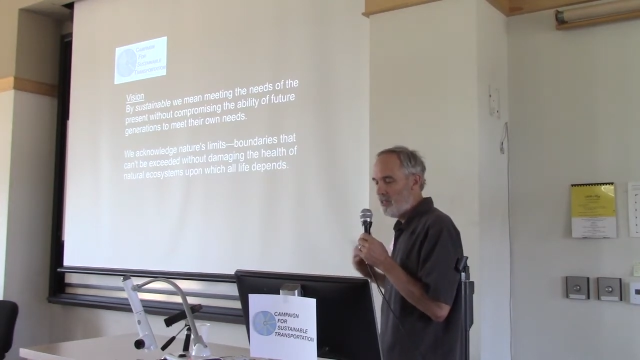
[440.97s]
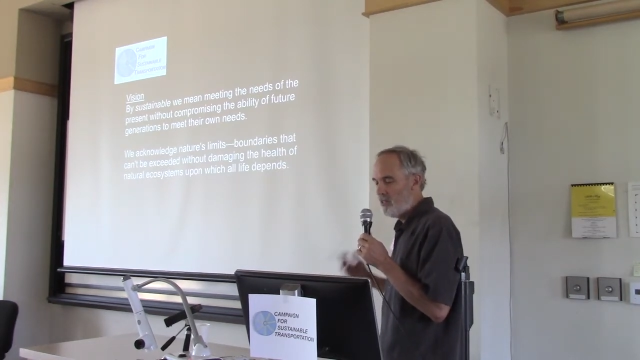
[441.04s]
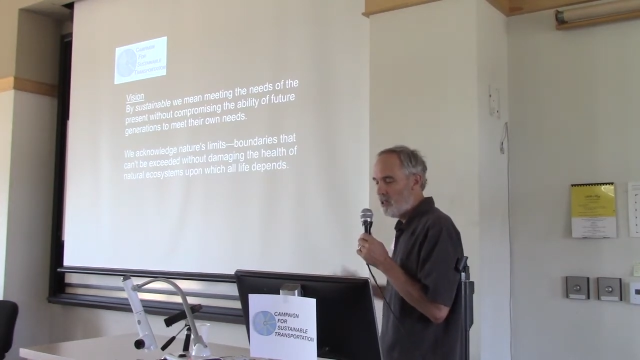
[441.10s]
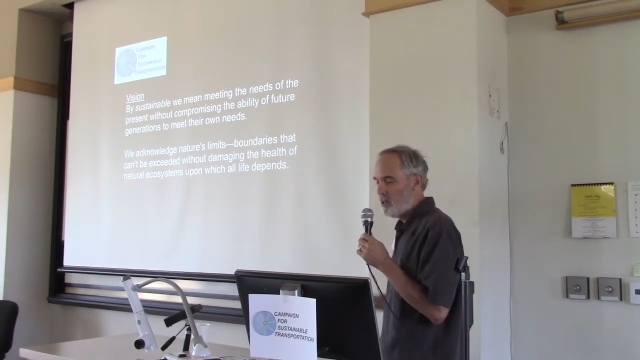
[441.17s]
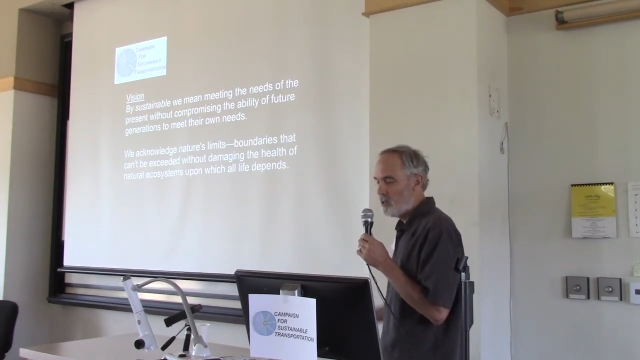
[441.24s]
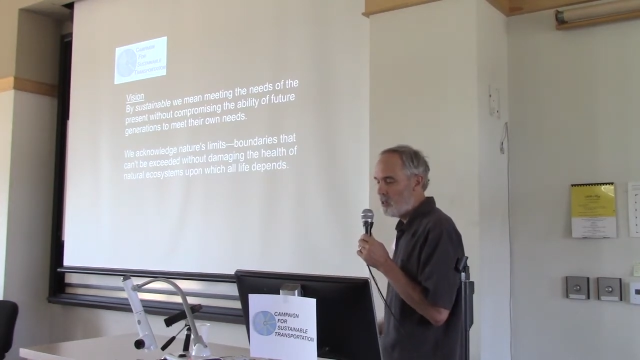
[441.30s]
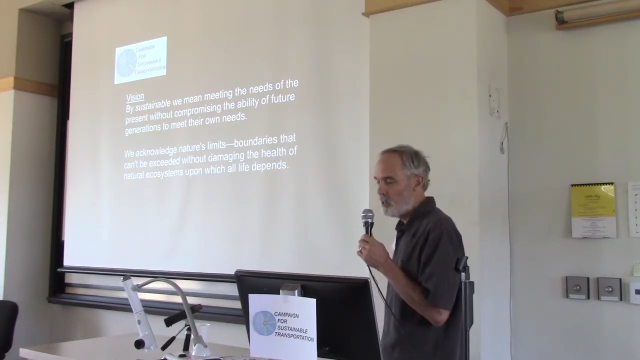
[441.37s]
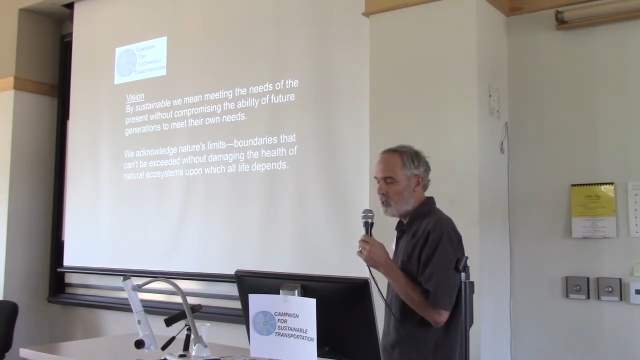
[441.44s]

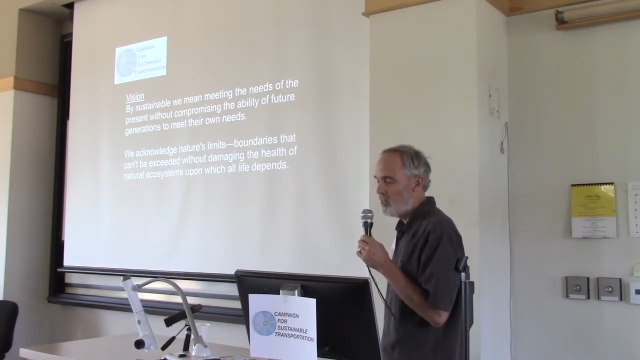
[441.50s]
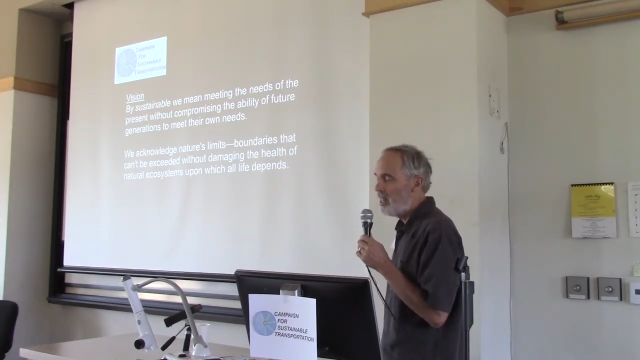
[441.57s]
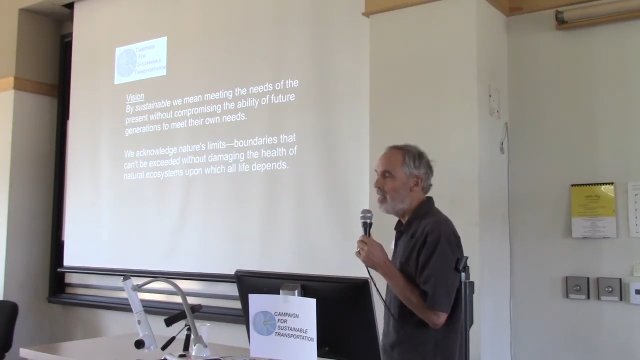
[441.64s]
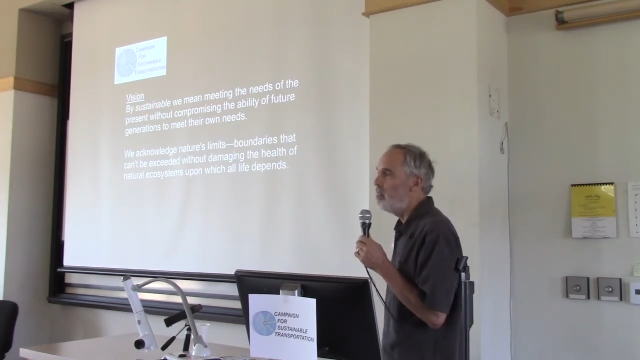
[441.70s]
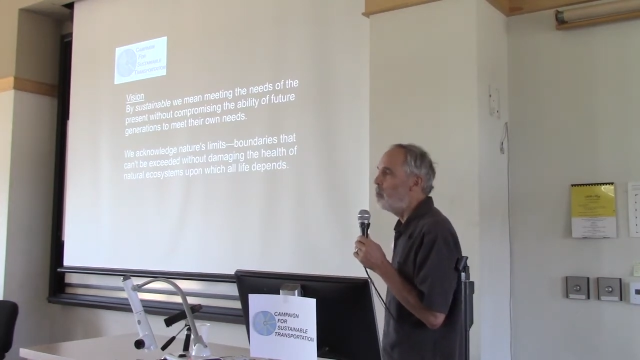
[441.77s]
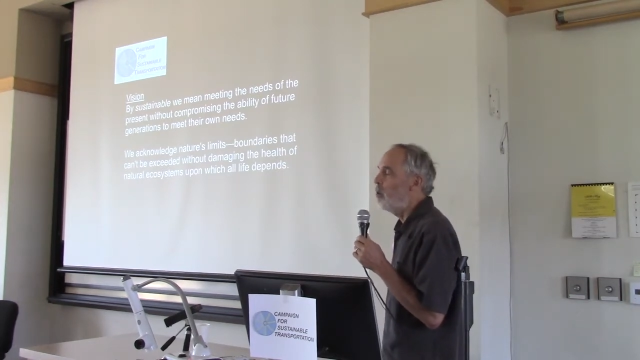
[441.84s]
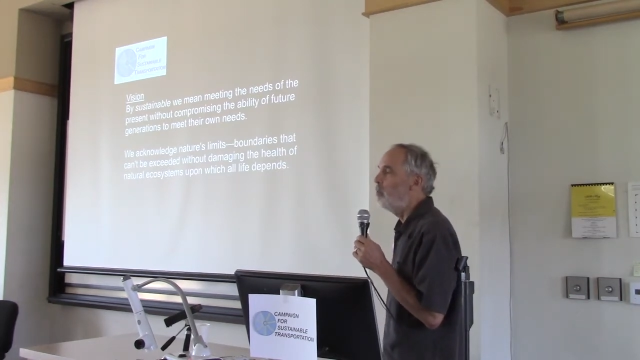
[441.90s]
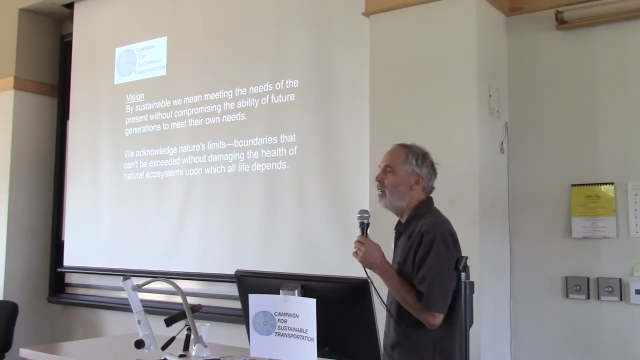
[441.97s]
chose
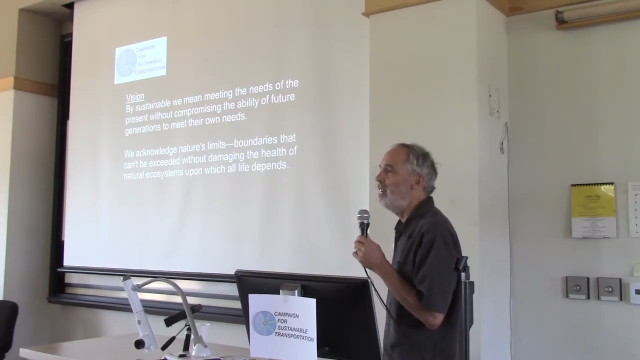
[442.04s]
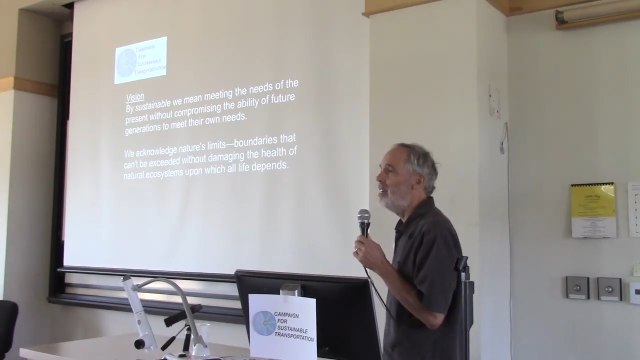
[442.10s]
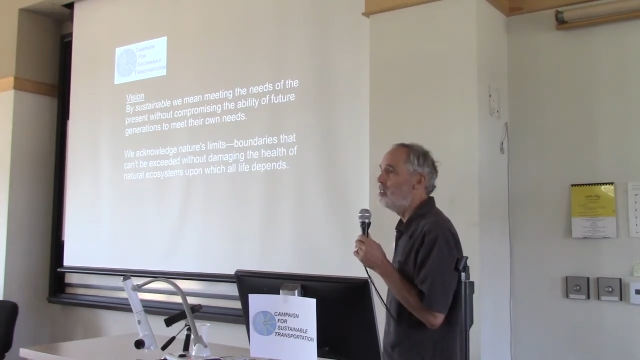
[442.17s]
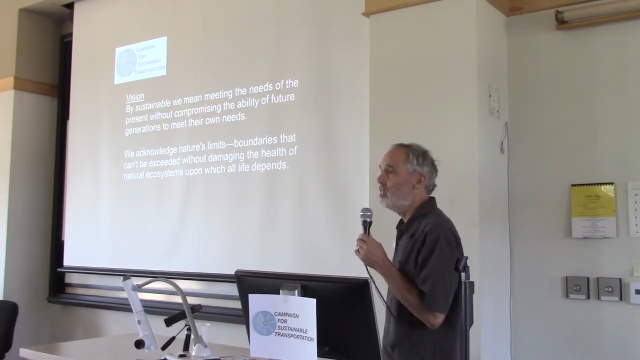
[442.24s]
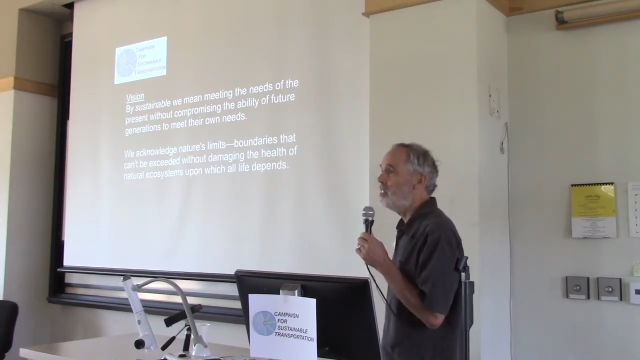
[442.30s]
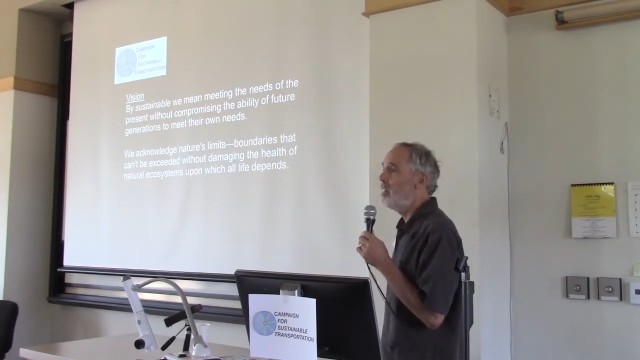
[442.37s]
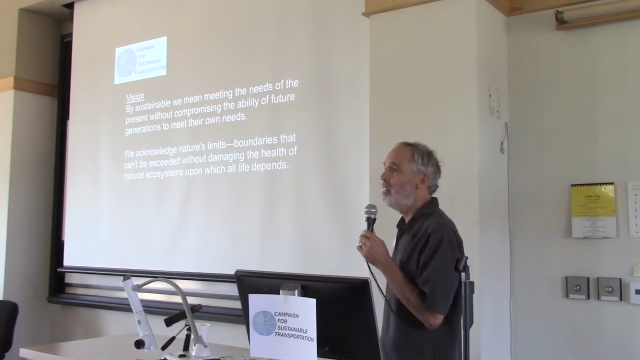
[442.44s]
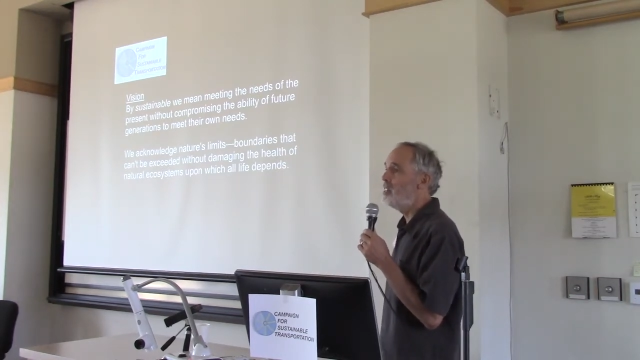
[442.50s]
sustainable
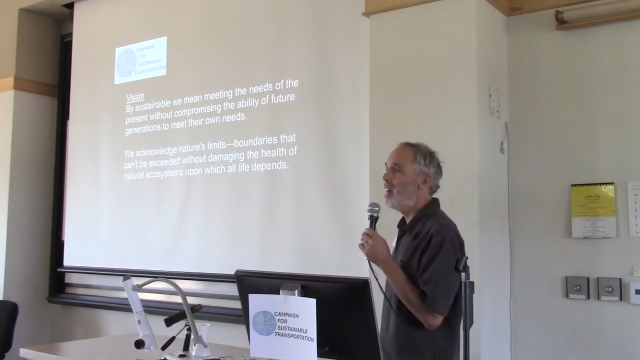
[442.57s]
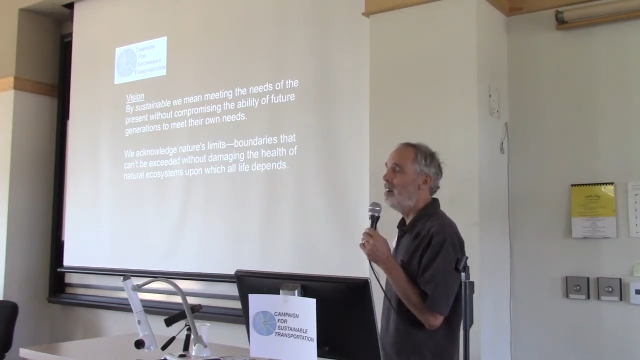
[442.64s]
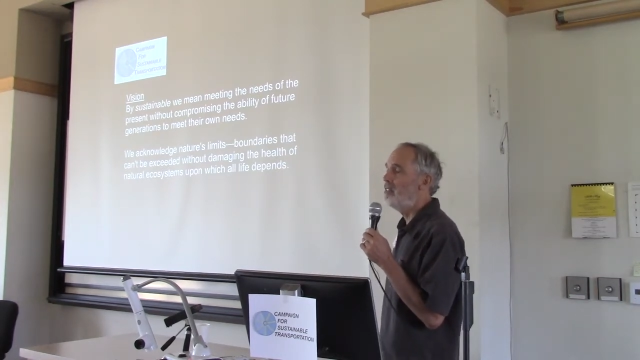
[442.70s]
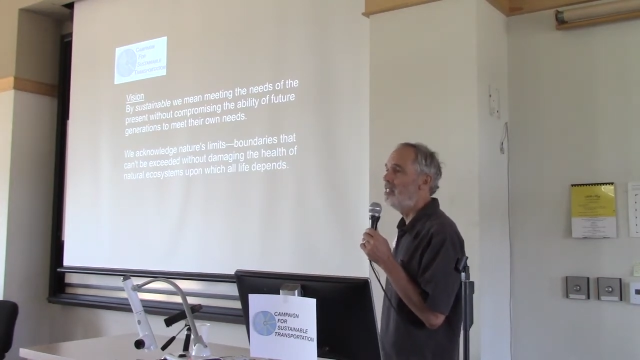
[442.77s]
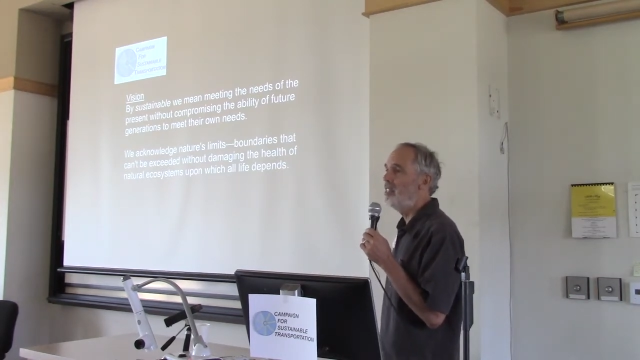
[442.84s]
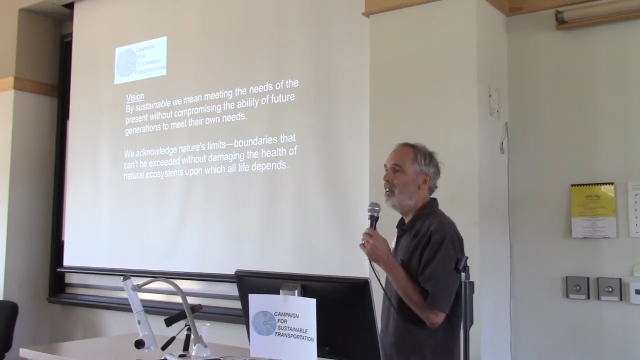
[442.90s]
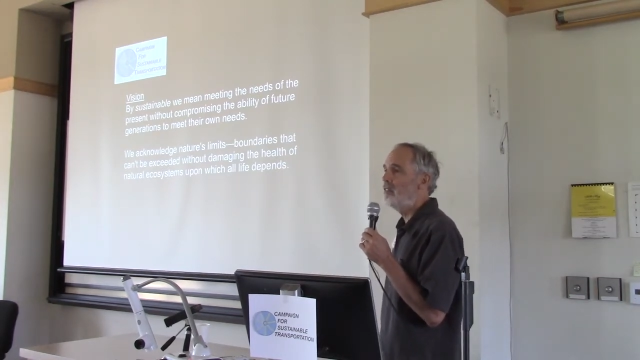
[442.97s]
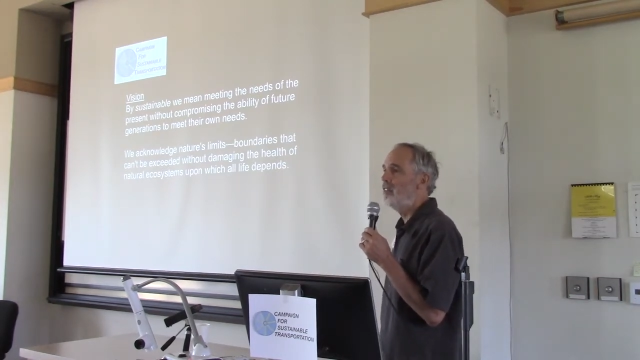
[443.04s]
because it does have
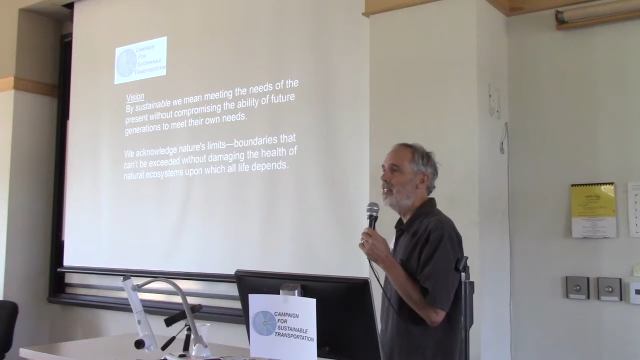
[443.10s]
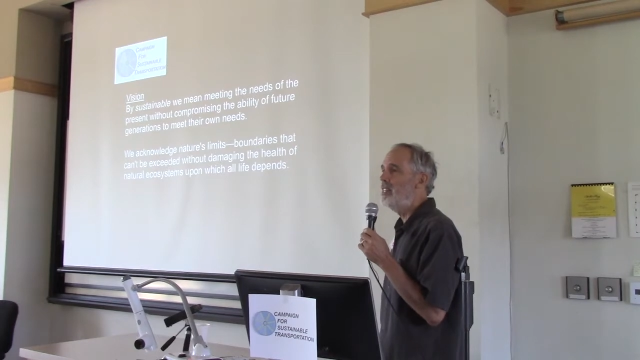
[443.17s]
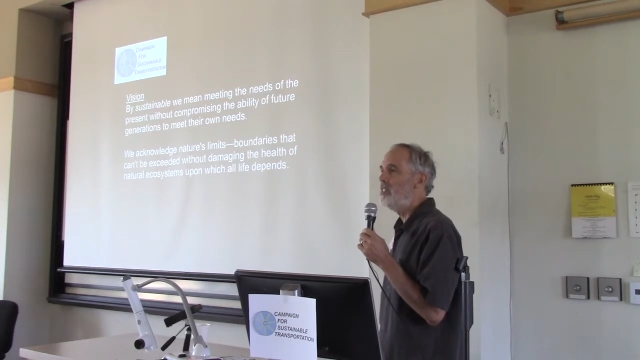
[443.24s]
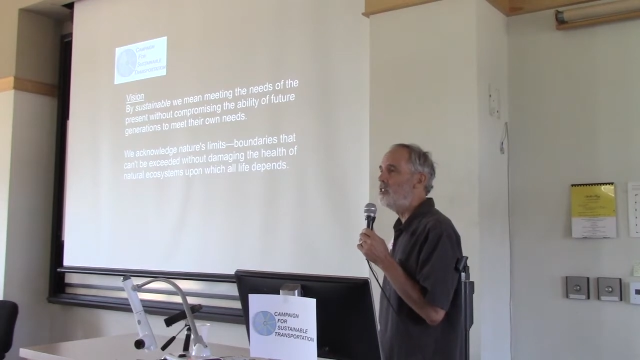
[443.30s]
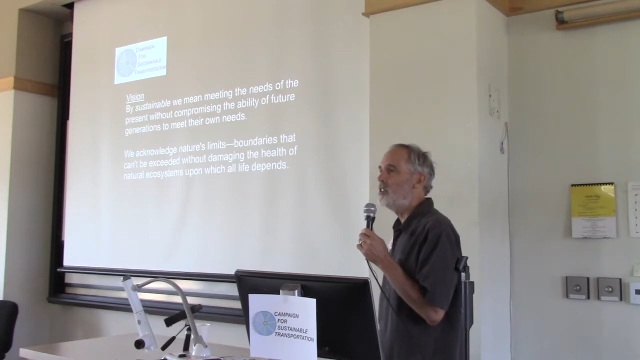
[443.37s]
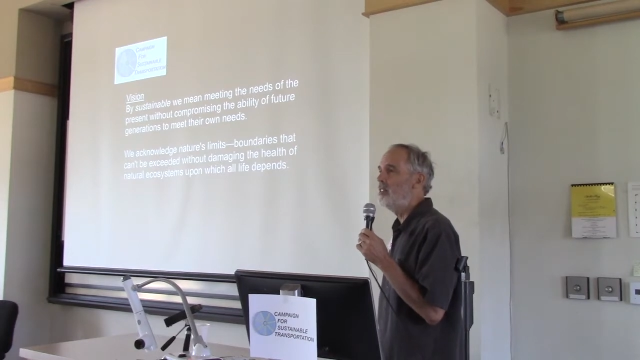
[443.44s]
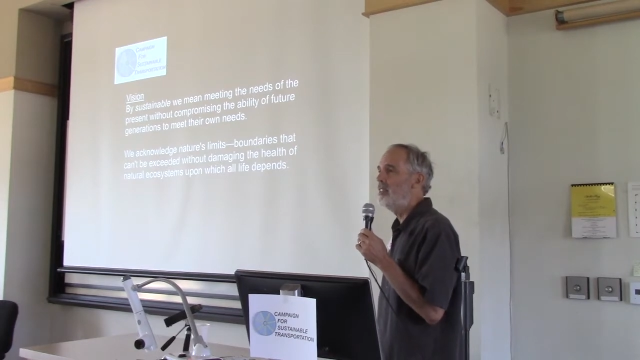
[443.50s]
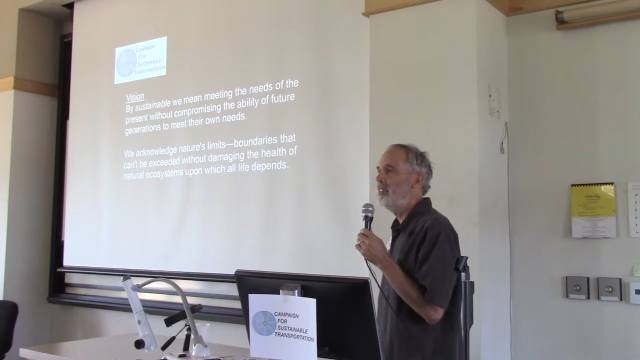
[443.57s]
a
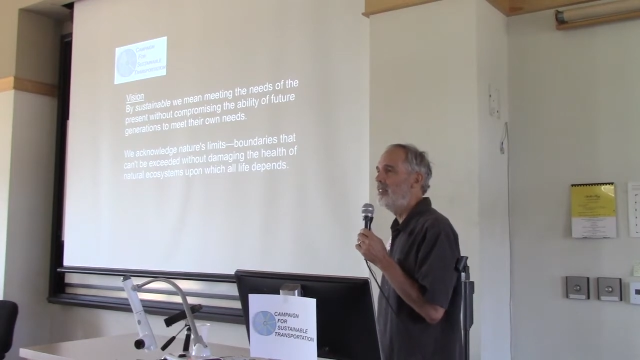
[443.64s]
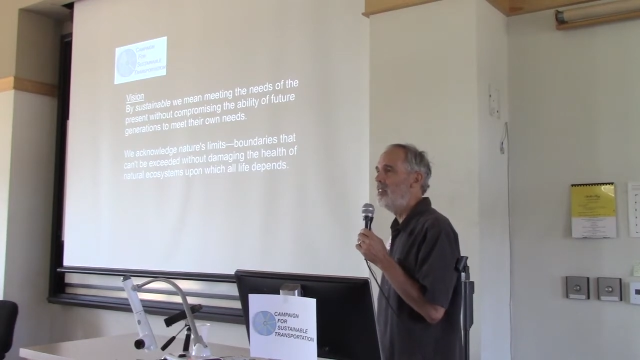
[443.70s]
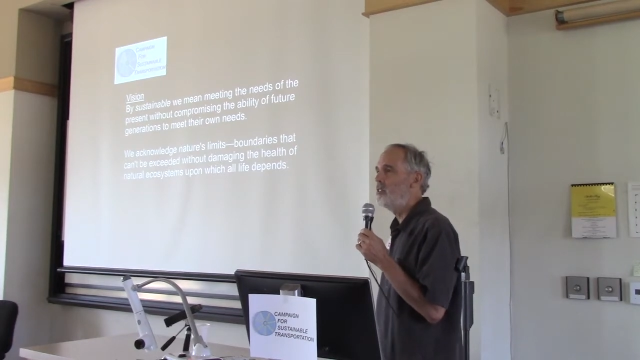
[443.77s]
definition.